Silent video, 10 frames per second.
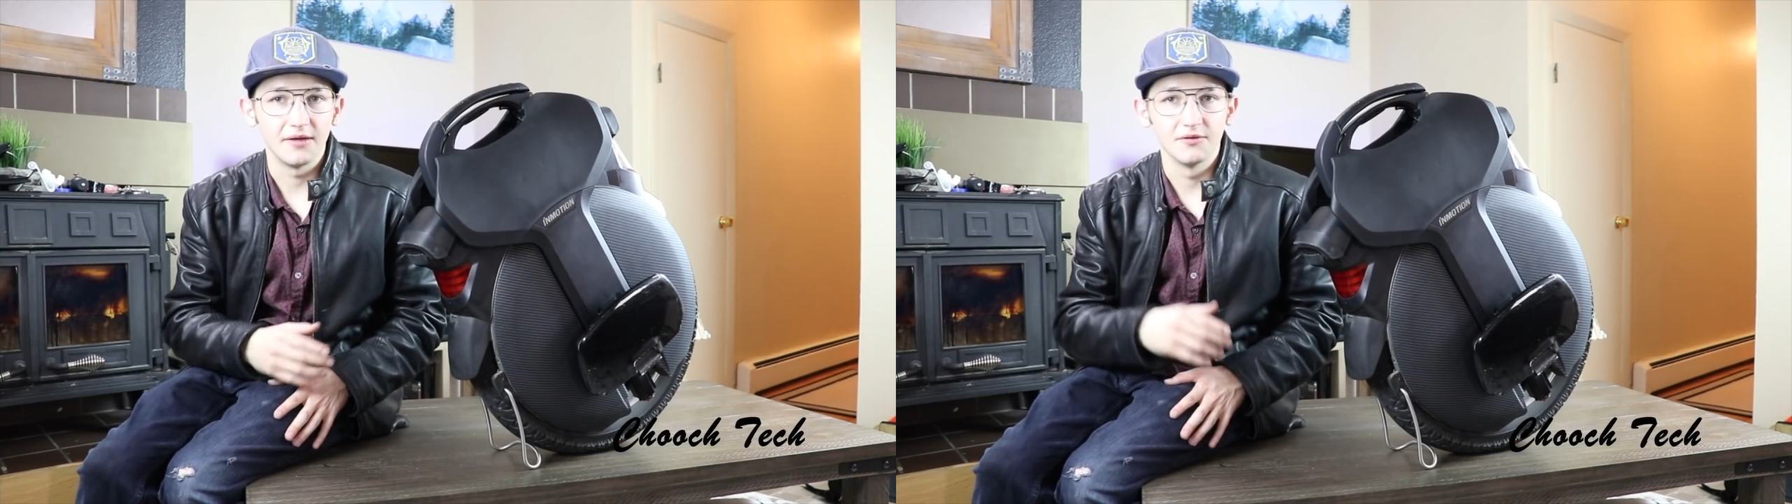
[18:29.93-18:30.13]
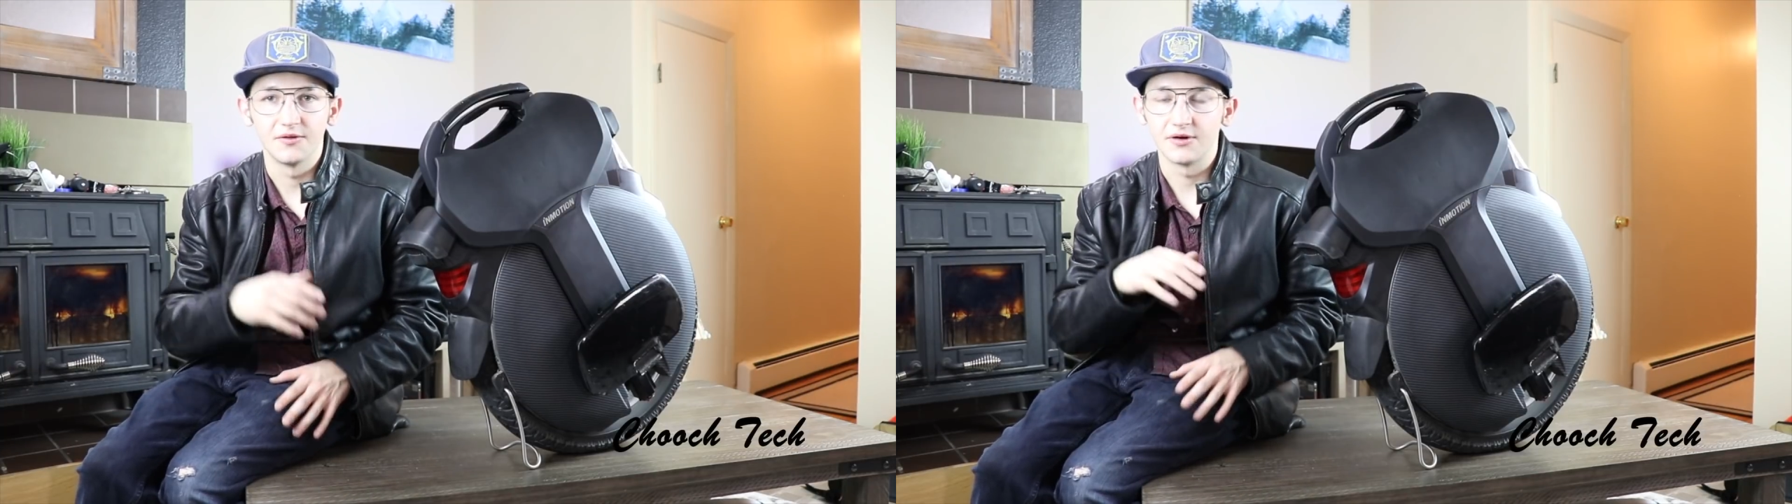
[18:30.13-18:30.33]

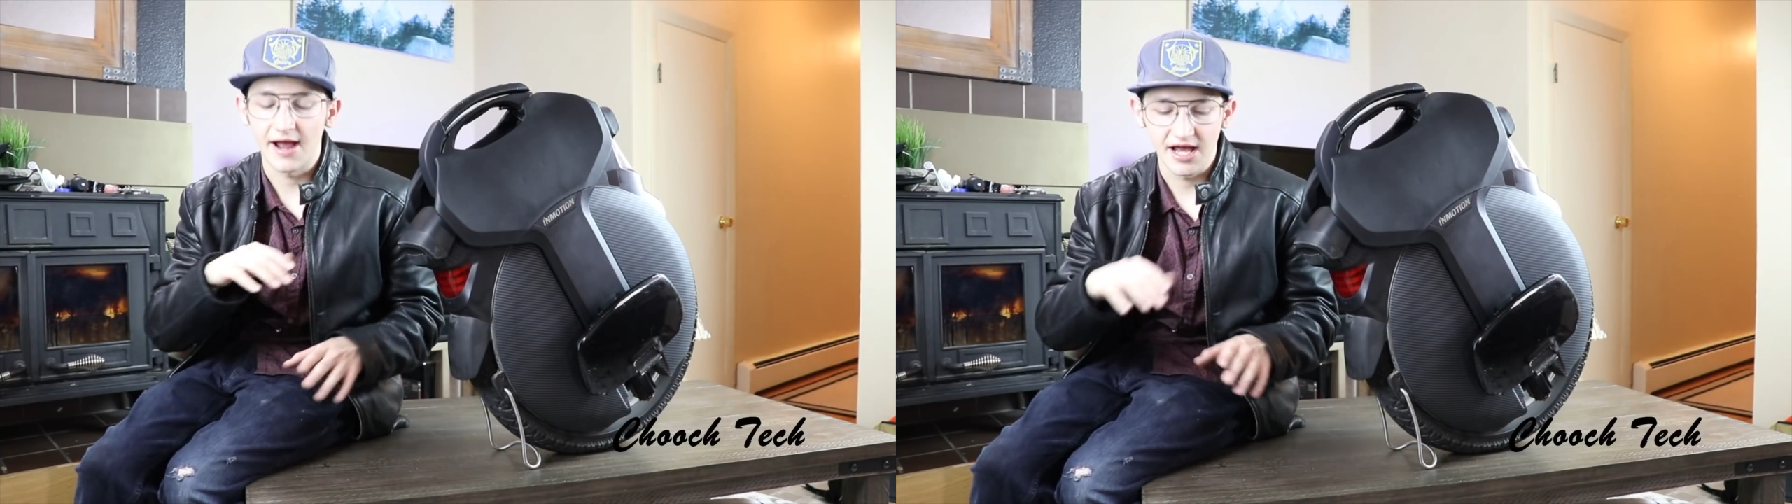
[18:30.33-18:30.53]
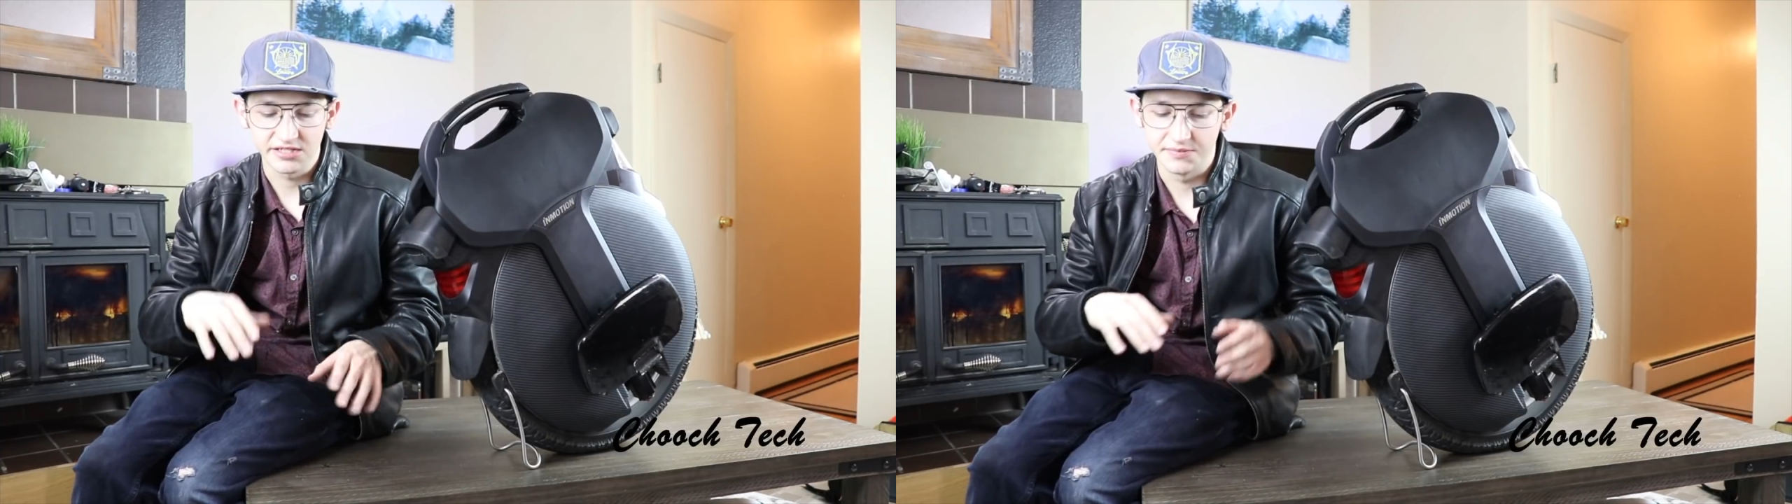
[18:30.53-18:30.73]
though, there
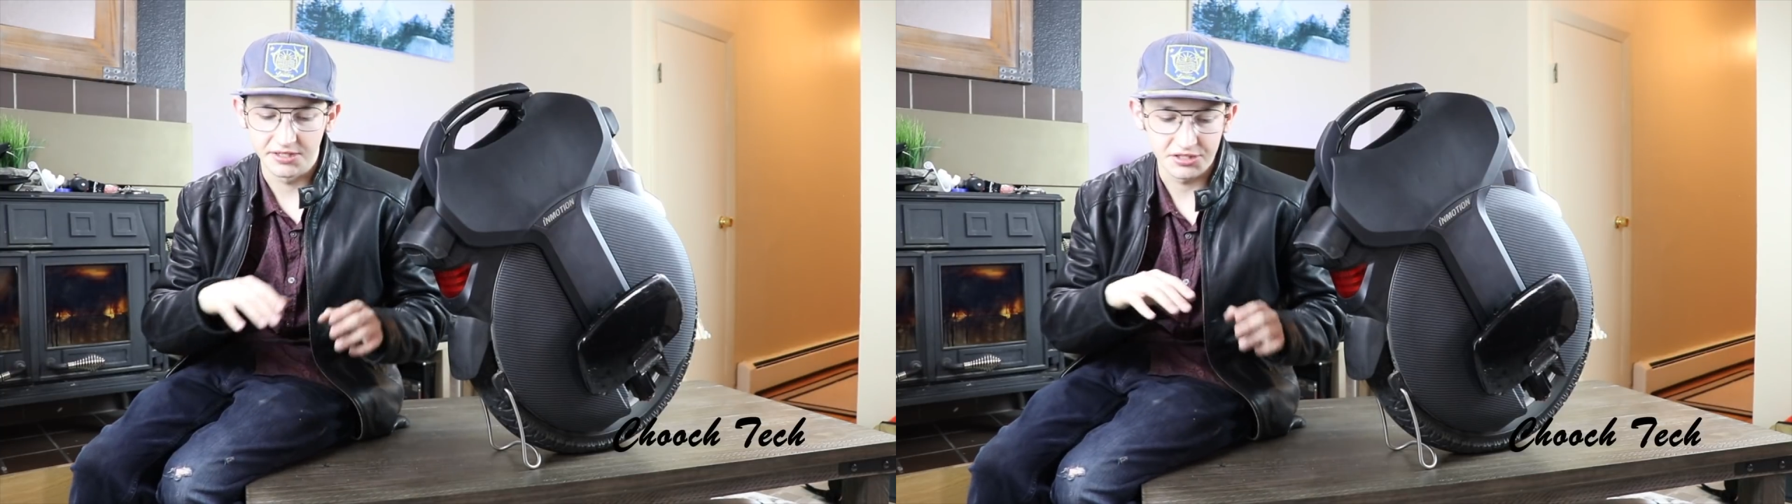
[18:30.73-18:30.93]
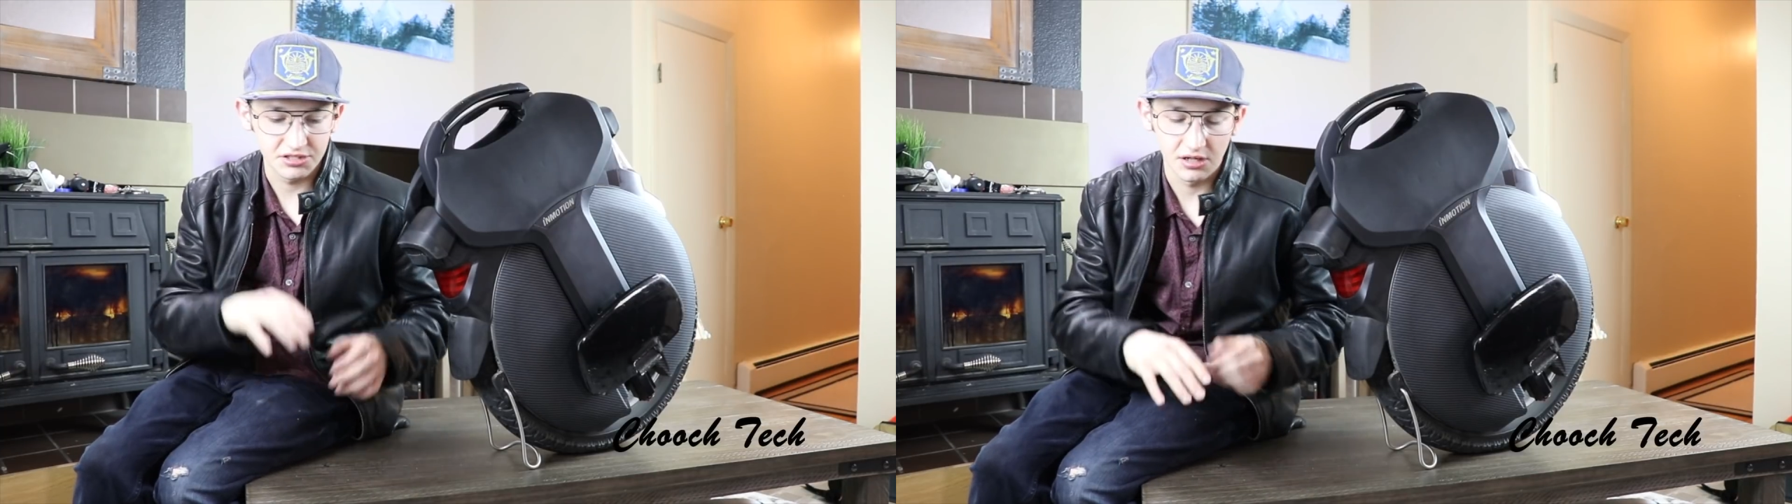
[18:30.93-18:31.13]
has to be
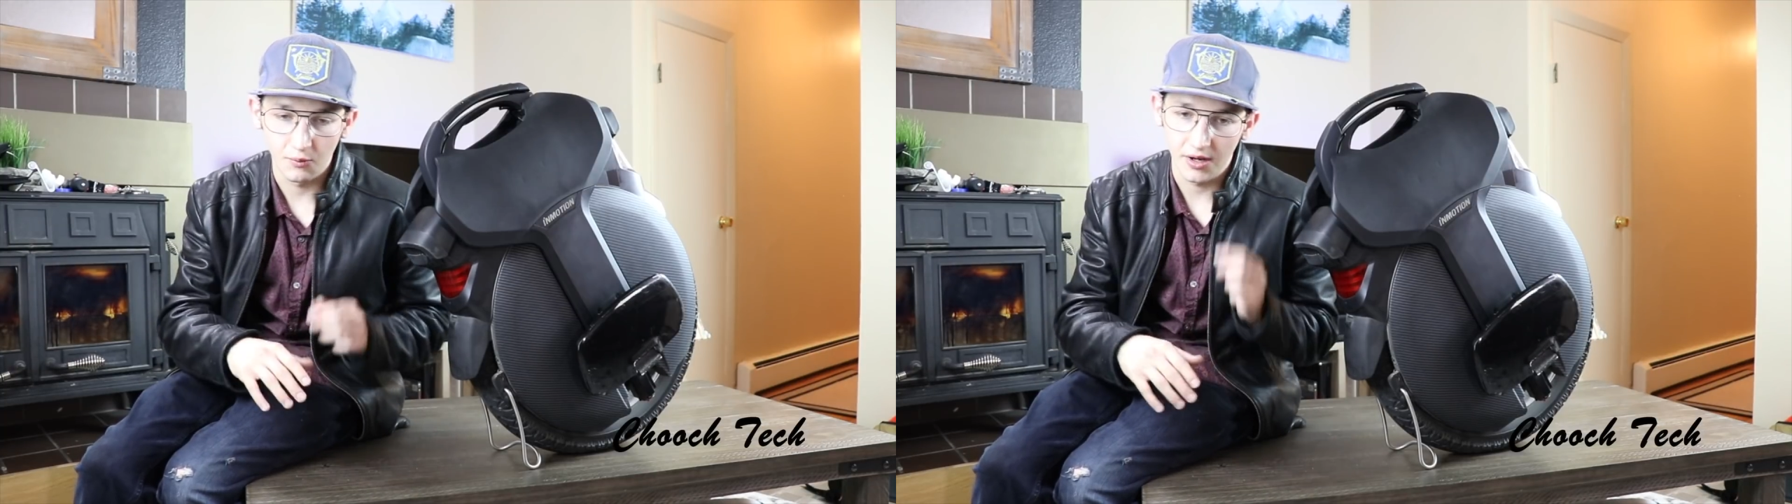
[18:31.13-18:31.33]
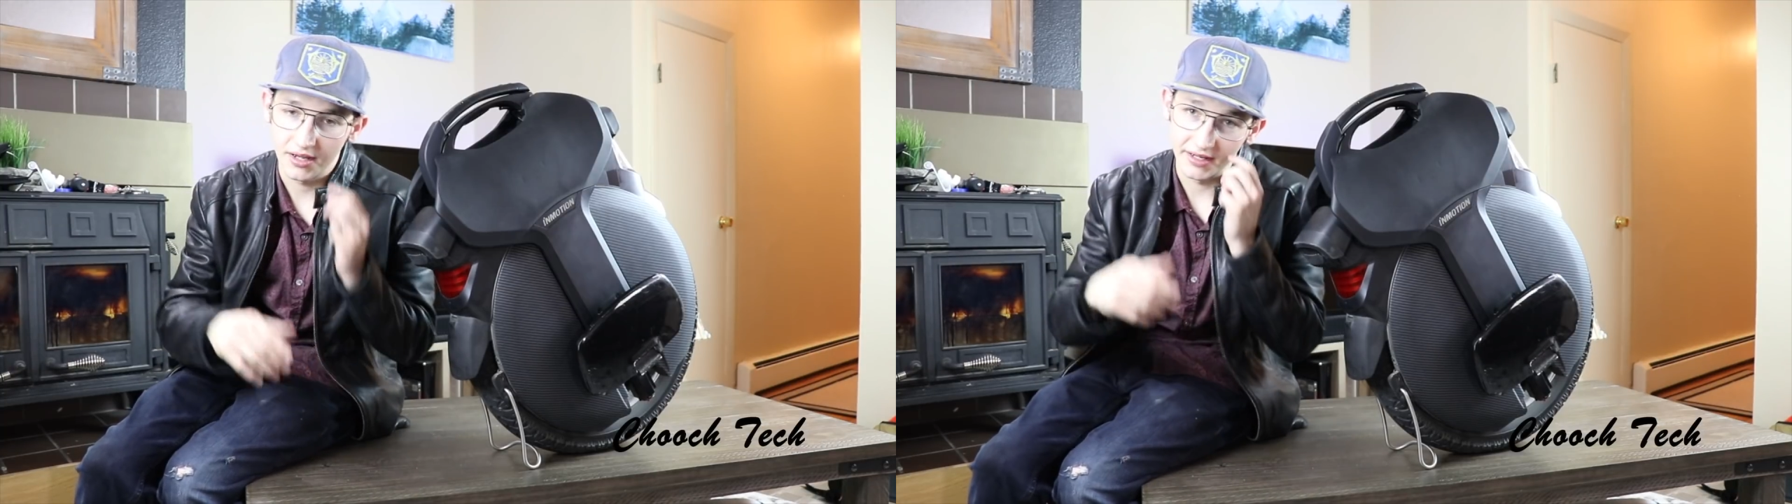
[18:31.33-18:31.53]
some
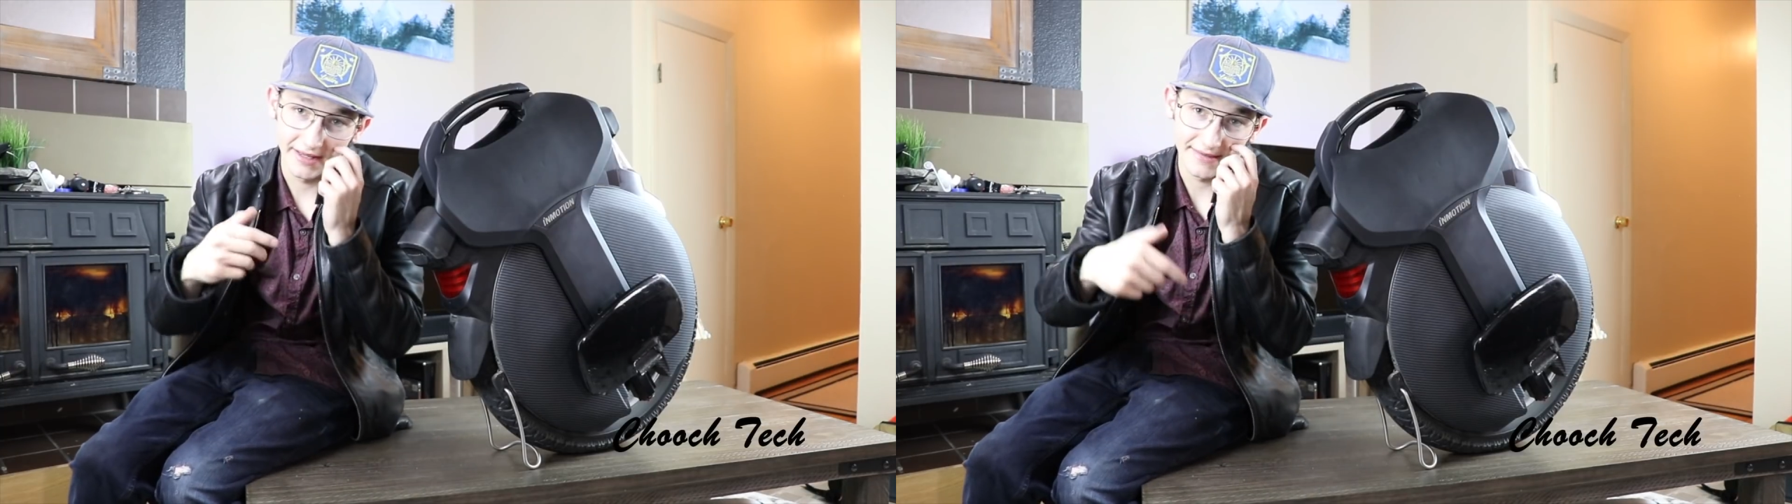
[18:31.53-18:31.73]
way to get